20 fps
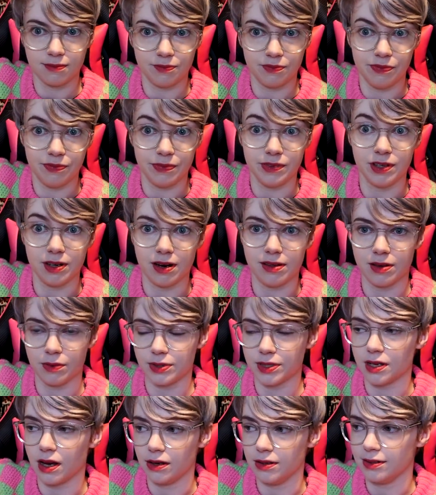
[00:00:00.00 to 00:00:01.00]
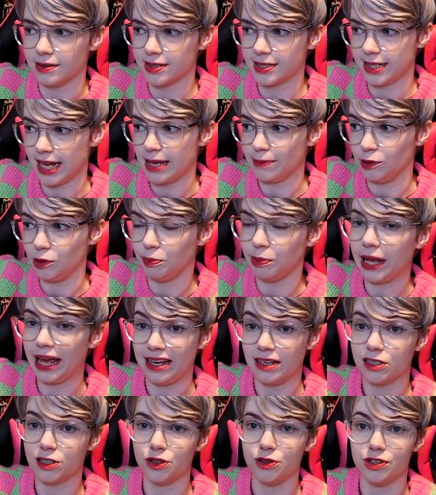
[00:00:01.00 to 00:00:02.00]
you know, there was no stable
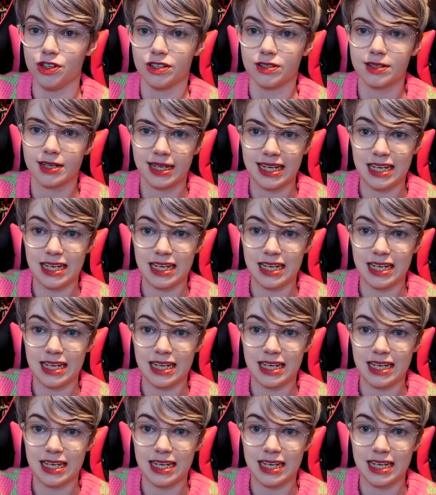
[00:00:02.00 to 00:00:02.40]
place to just